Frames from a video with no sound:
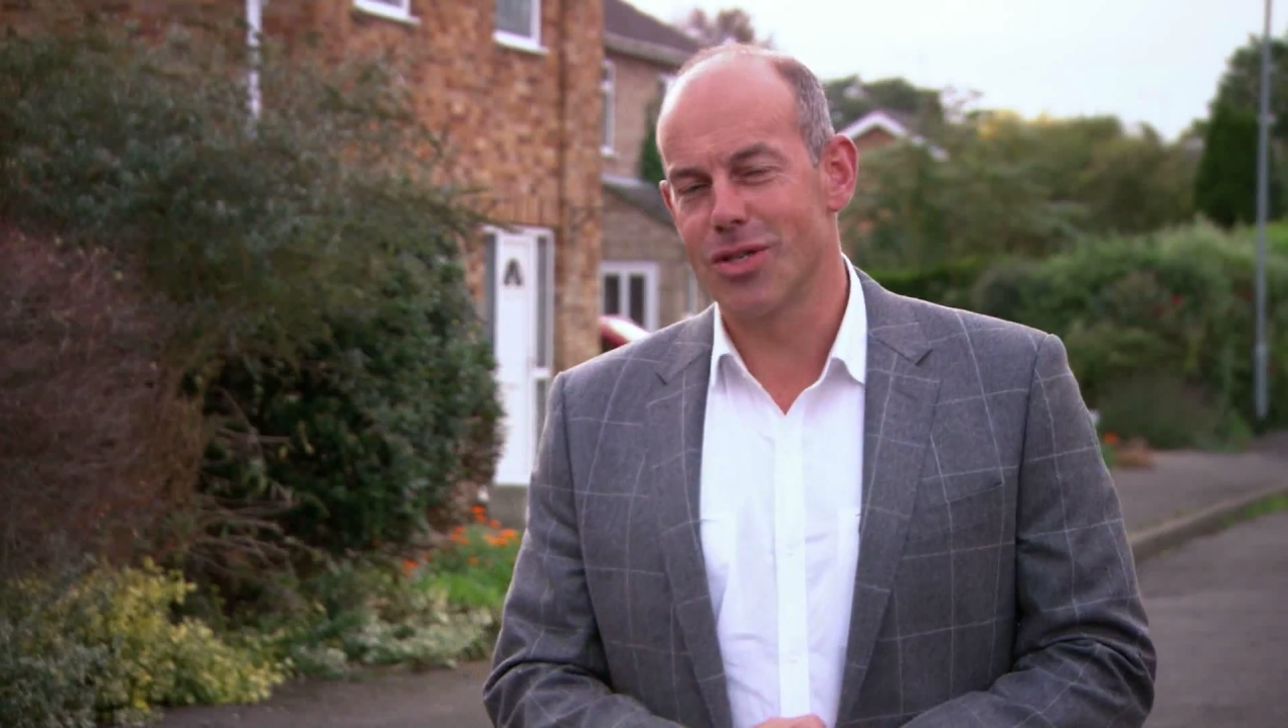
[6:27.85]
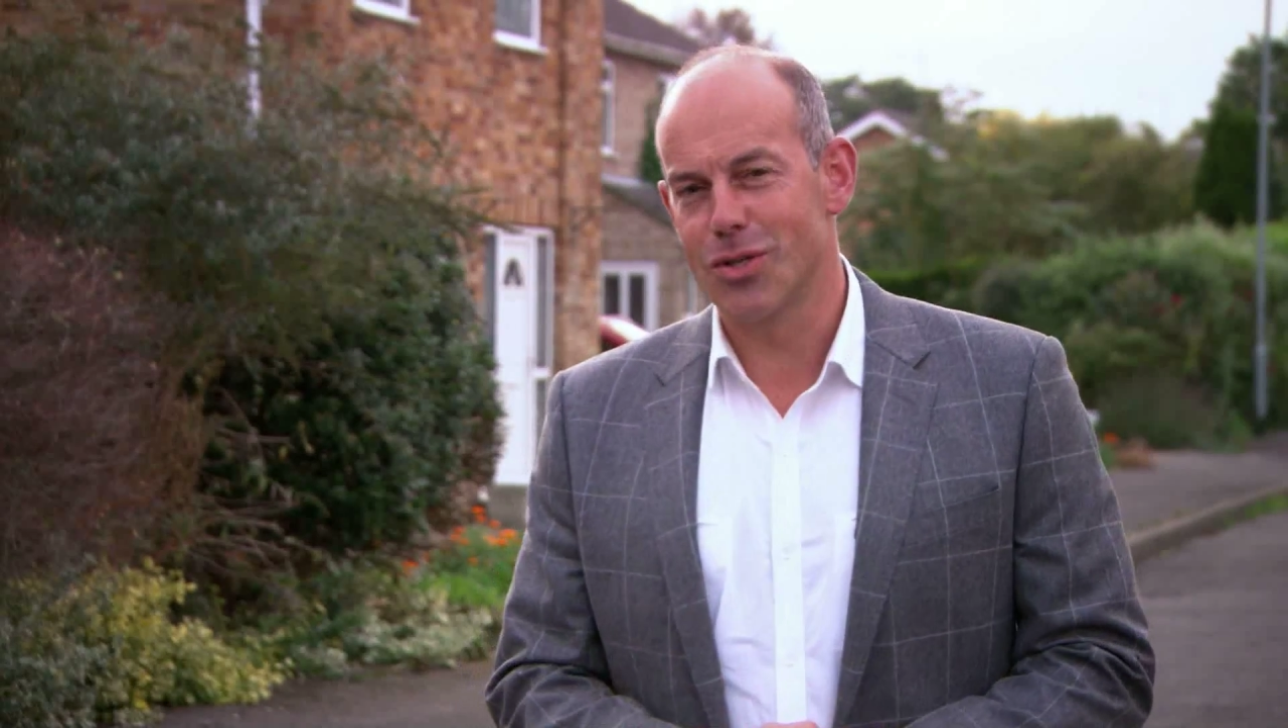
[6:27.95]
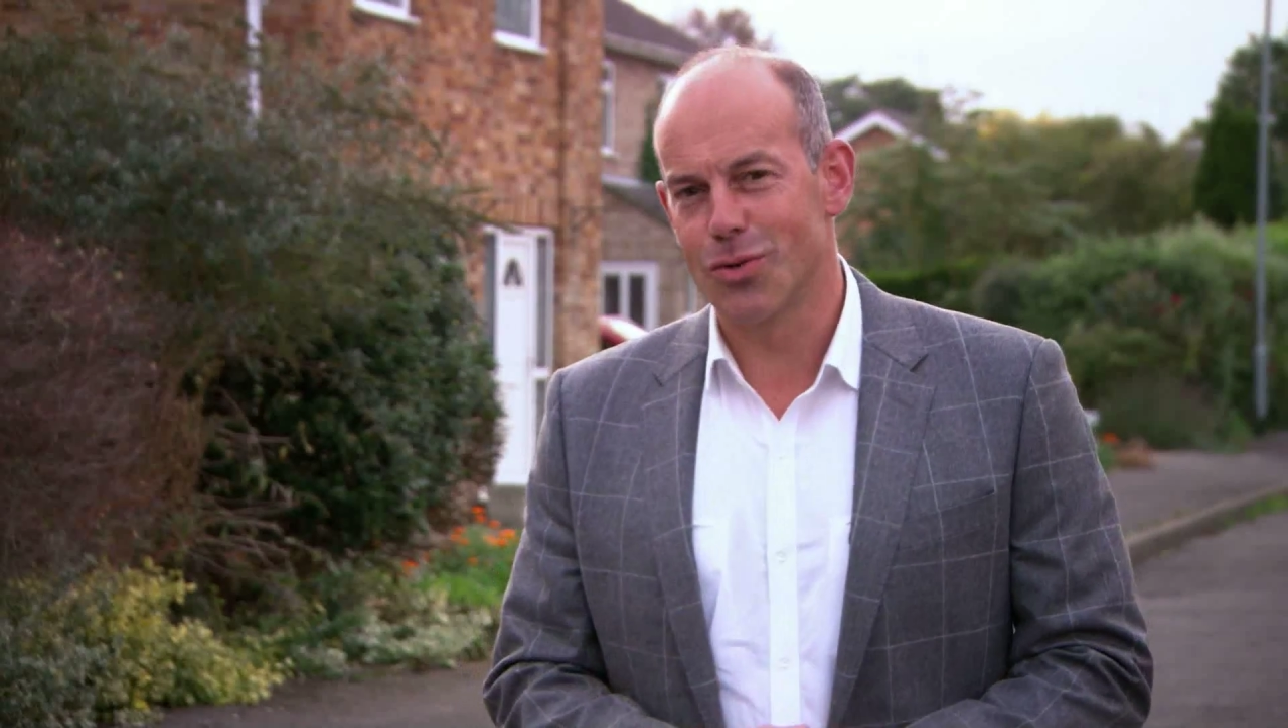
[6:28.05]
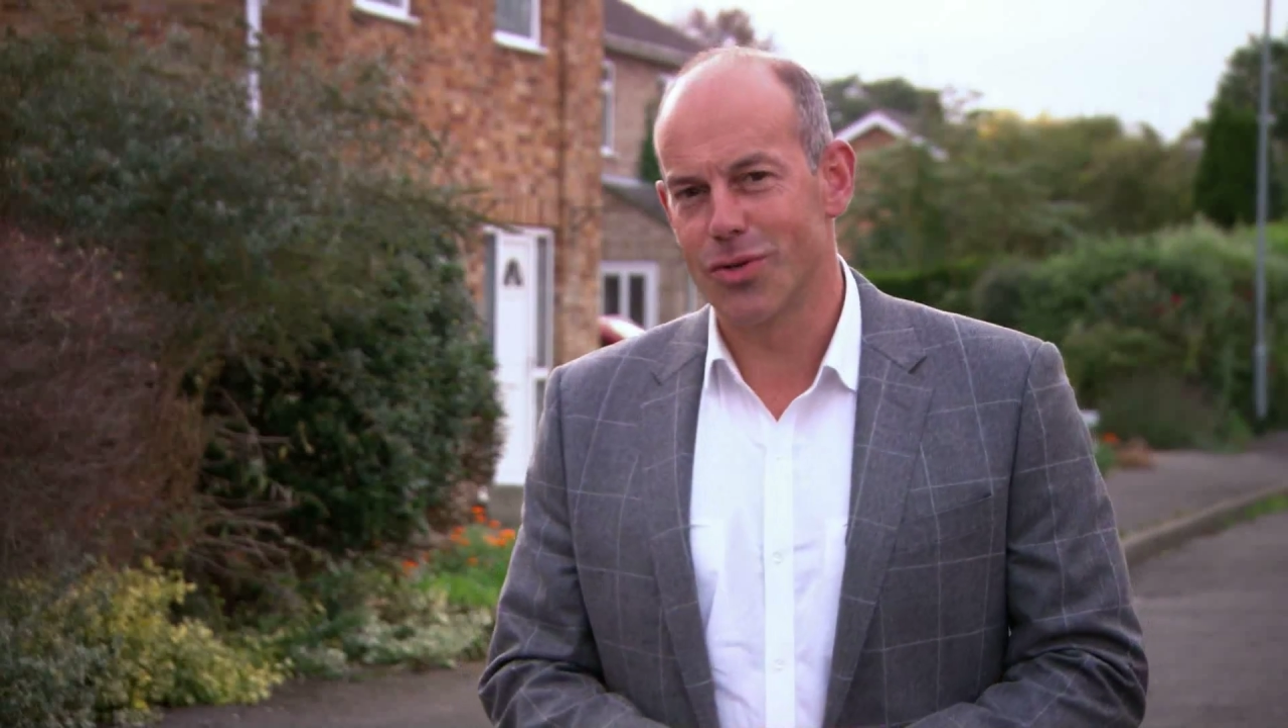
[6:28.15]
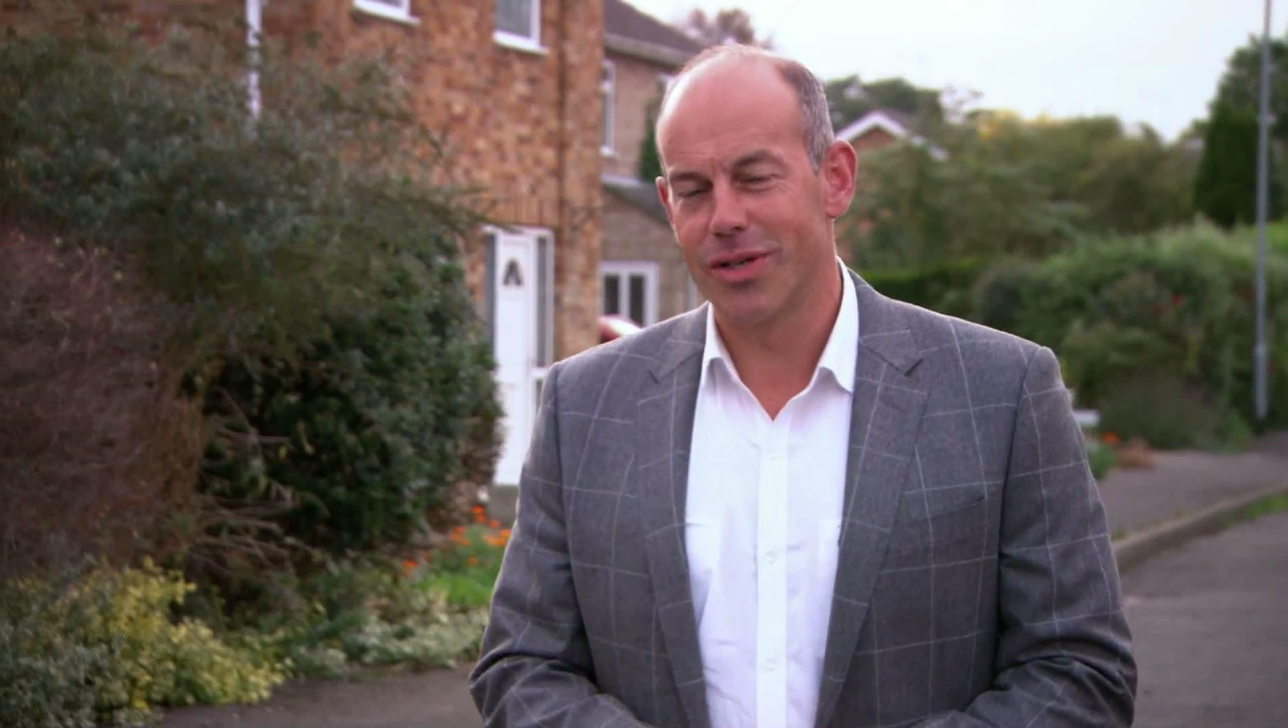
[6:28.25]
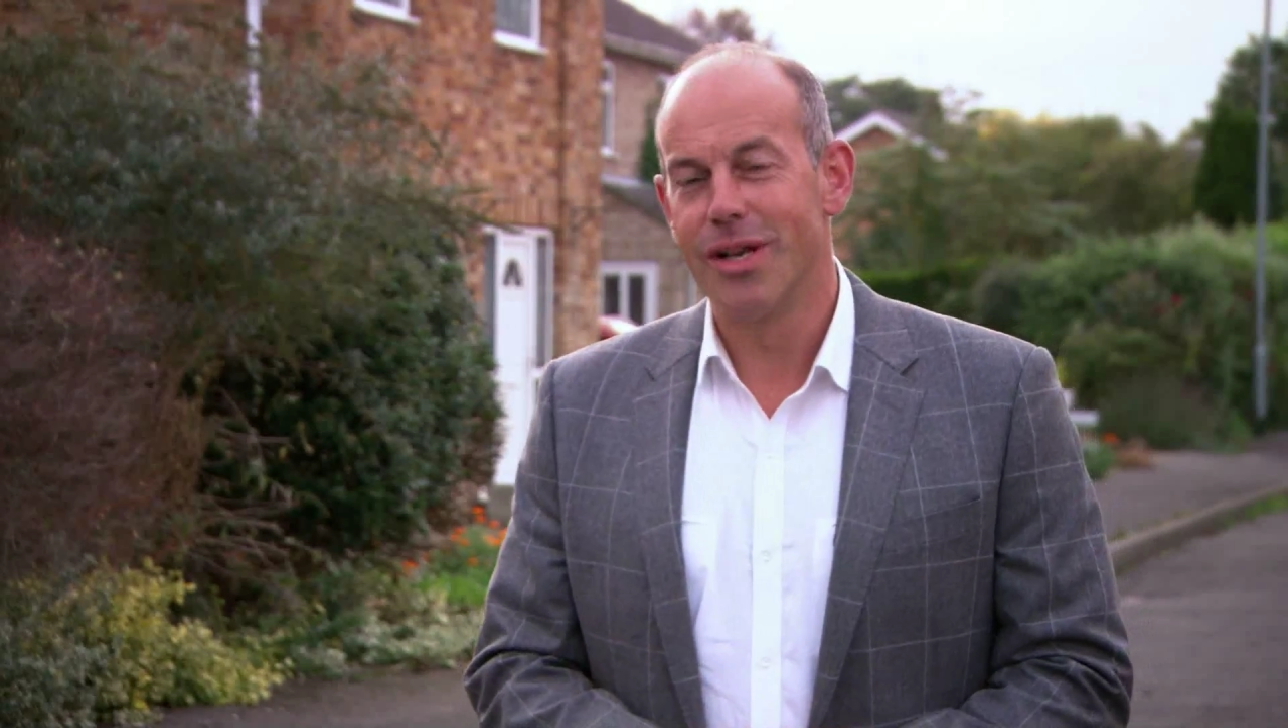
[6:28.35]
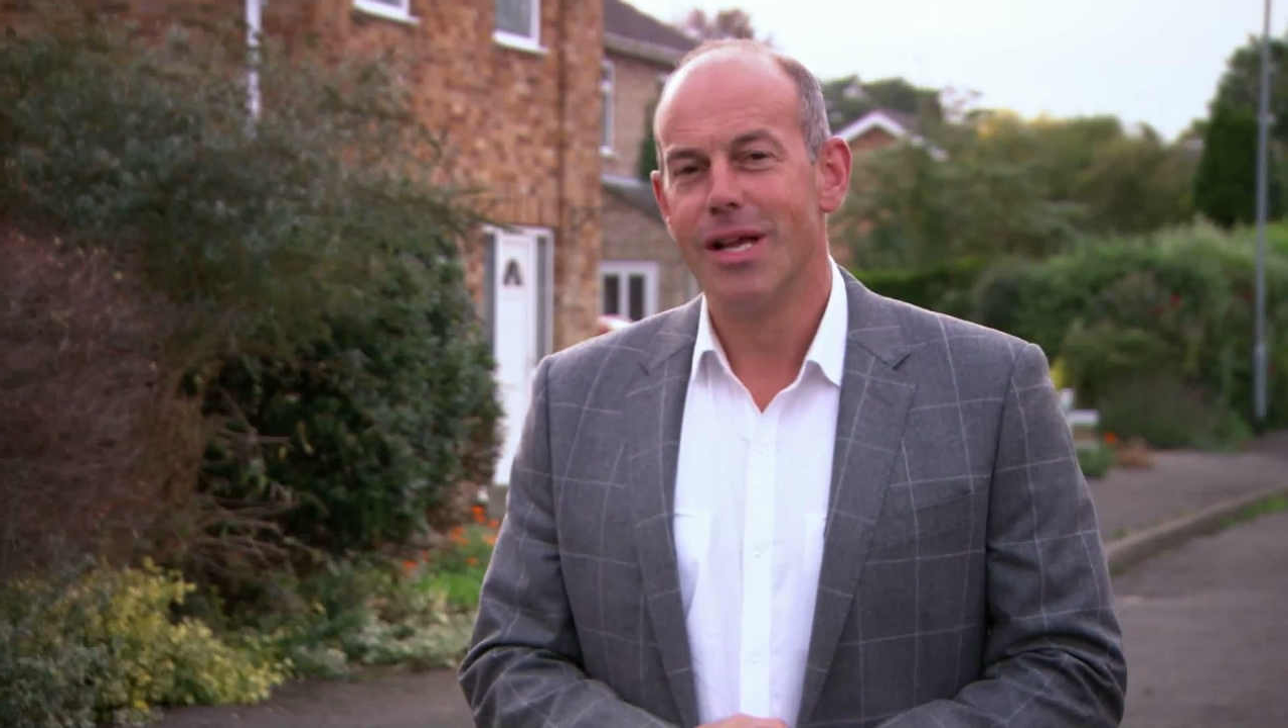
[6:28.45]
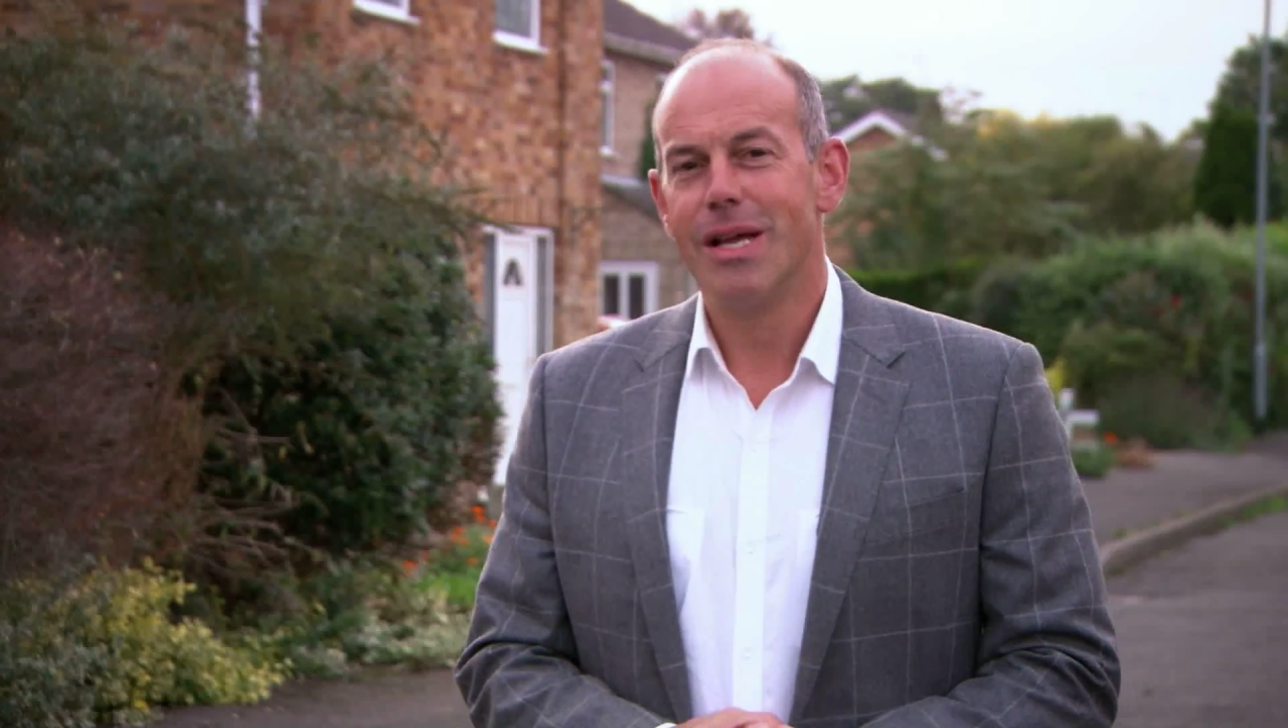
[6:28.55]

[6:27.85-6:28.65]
are sorted